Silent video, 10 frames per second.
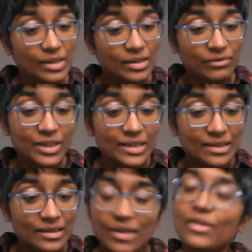Right,
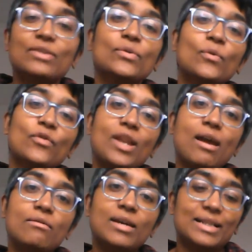that's all for
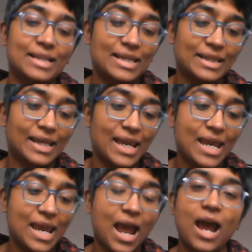now. Take care,
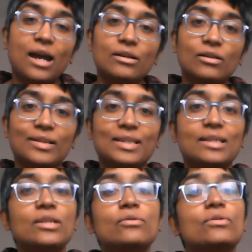and I'll see
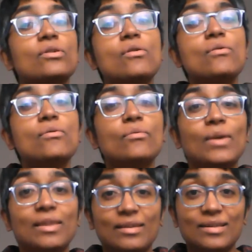you soon
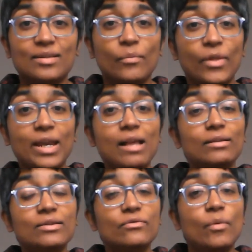with something
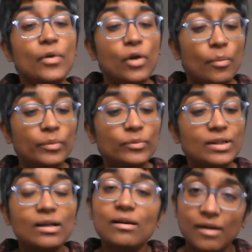else from the Commonword
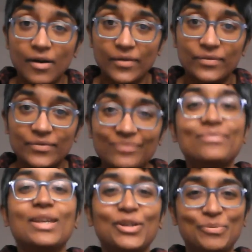Archive.
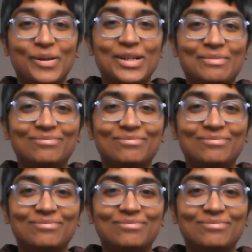Goodbye.